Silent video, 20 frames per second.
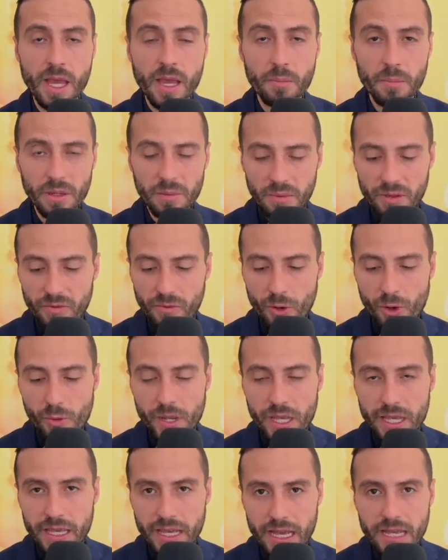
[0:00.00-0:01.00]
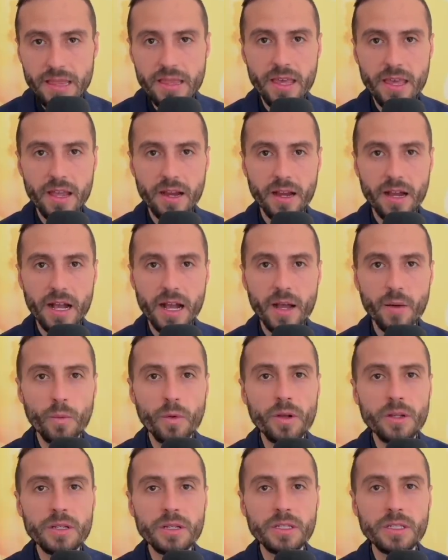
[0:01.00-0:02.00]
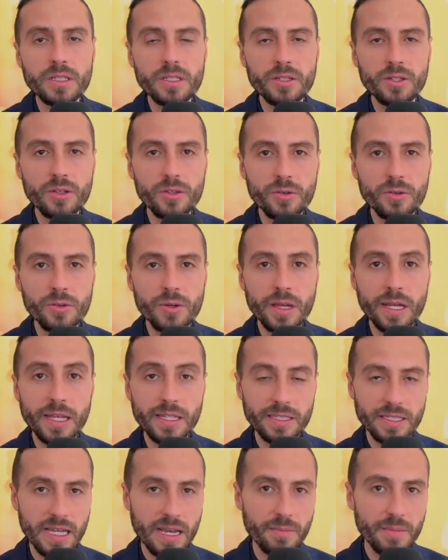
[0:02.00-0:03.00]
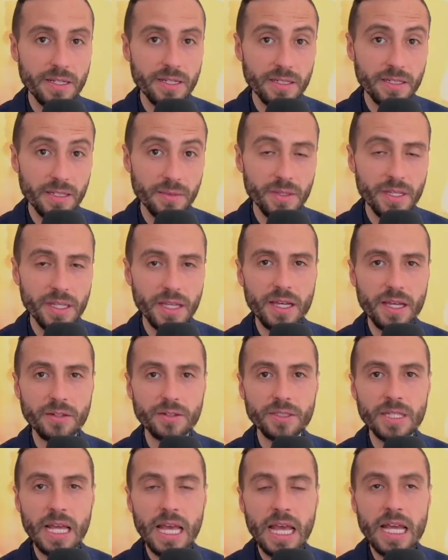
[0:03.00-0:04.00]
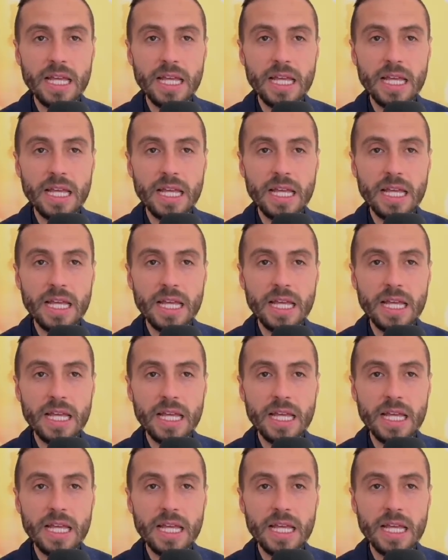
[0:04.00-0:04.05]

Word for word: But before we get there, I want us to examine something else,